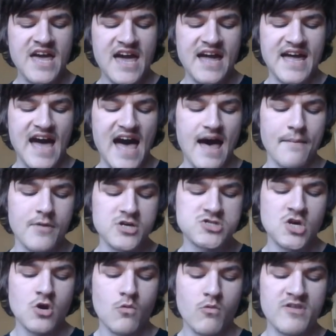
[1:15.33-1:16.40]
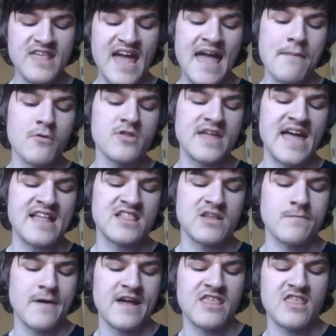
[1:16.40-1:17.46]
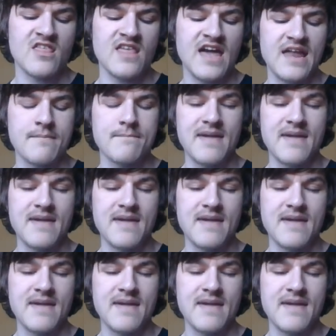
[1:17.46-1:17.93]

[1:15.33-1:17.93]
and Kyle Busch was able to get the race lead.